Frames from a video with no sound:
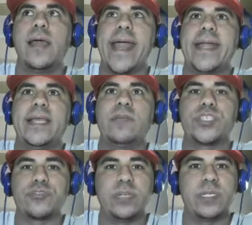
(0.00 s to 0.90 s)
And he was
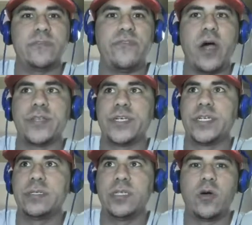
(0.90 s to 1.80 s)
screaming,
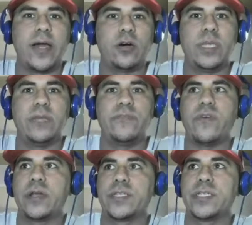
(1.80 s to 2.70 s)
Father, you know, help me,
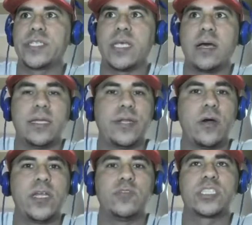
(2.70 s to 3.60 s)
Father, Son, you
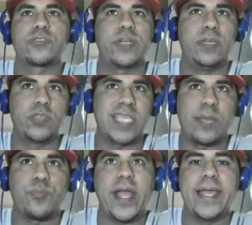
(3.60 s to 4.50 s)
know, he was
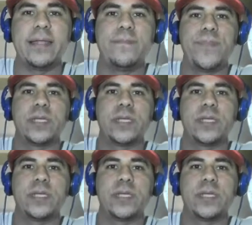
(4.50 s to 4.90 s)
like praying.